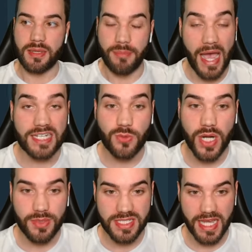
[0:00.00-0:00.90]
Back to what
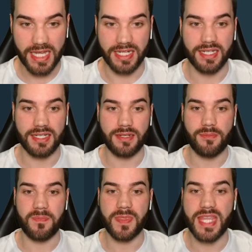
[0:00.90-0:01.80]
I was saying.
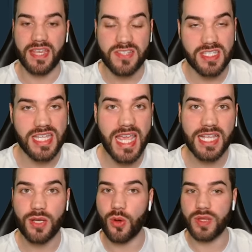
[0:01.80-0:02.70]
If Stake
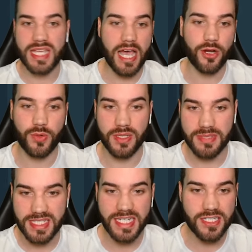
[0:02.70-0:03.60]
or the algorithm
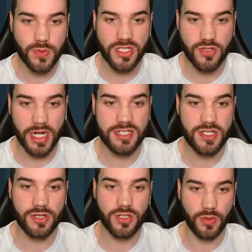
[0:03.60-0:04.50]
sees what strategy
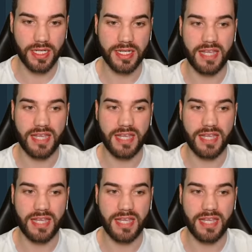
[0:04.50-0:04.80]
you're doing,